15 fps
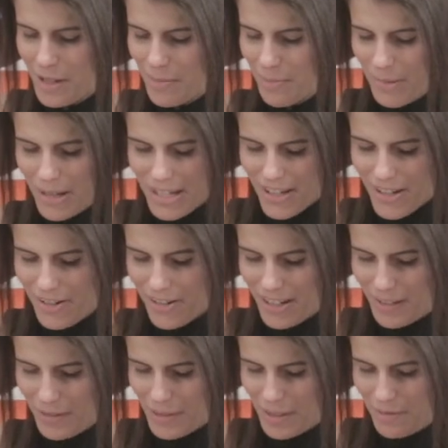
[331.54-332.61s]
one big
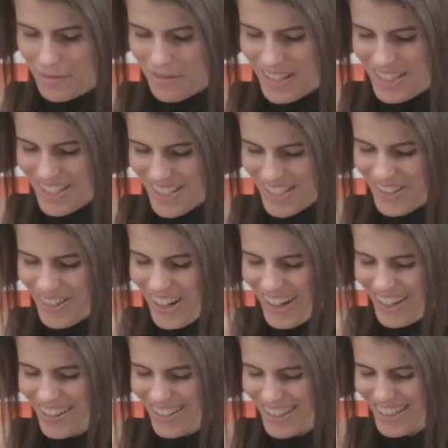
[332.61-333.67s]
earring if someone wants to
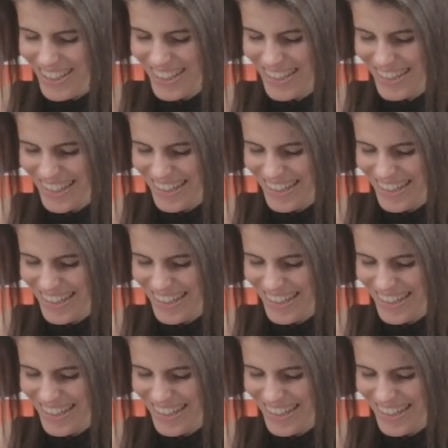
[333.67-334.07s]
wear it.